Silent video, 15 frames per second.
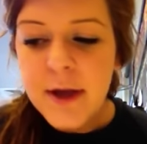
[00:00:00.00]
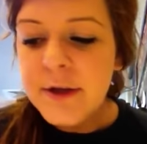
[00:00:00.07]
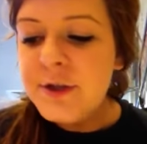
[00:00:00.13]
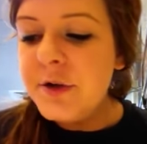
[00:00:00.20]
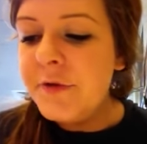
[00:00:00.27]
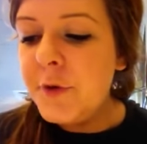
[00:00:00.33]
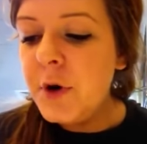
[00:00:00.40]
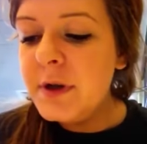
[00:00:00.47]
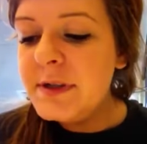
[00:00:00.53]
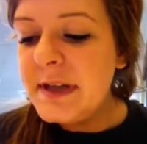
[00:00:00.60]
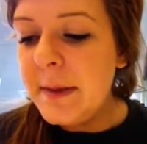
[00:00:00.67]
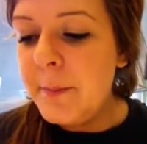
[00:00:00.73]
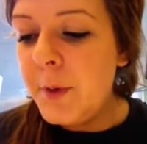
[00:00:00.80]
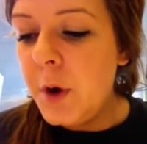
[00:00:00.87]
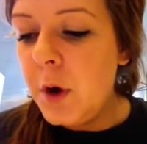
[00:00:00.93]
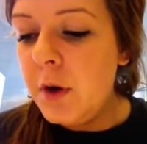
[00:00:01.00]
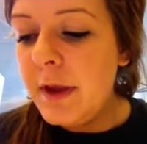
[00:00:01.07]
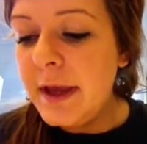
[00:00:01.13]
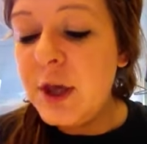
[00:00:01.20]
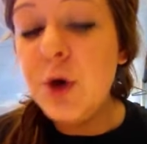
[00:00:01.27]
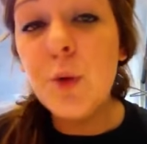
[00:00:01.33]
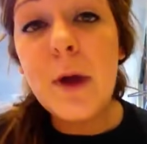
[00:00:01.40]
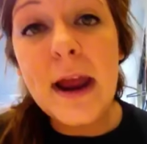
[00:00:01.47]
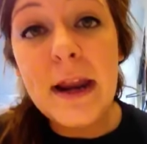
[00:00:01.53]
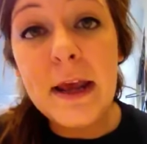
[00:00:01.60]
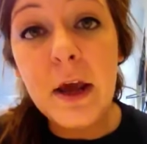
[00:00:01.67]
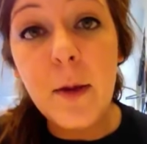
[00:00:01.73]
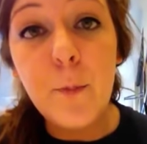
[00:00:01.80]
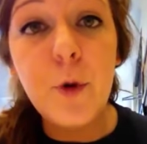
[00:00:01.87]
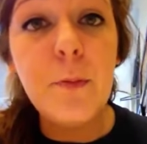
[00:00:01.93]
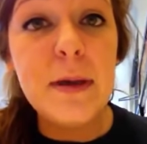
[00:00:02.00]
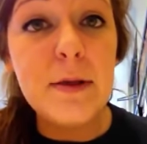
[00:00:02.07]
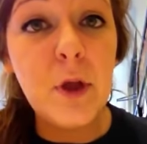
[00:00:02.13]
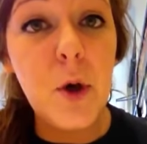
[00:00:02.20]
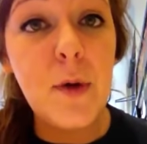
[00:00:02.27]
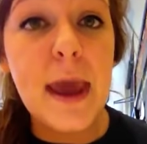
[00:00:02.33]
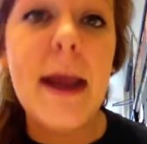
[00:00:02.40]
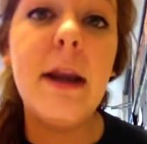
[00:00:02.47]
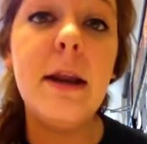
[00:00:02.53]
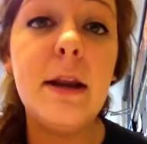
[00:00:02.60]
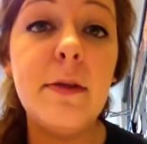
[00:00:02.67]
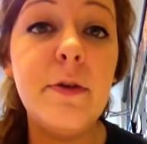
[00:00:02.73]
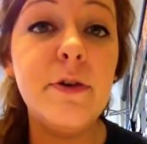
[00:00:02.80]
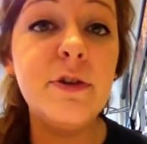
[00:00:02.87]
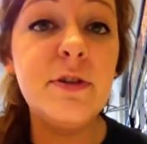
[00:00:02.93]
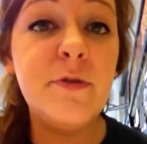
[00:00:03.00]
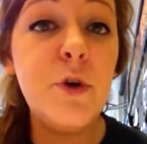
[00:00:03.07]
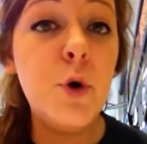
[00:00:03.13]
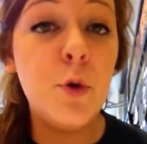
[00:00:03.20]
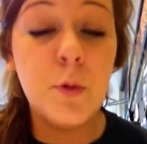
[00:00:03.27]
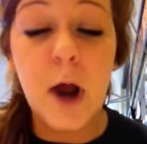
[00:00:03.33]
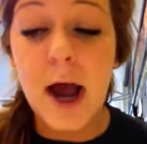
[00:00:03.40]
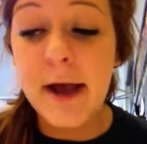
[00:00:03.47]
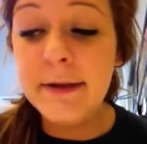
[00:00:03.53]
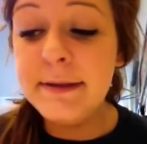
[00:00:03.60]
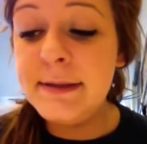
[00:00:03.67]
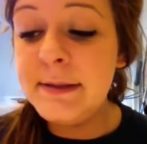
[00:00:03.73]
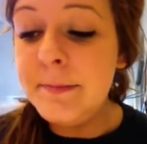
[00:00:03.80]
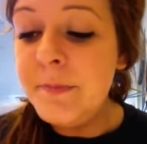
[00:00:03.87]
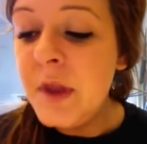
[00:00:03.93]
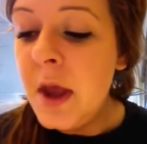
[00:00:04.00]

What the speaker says: So for example, like uranium would be located in those fuel rods.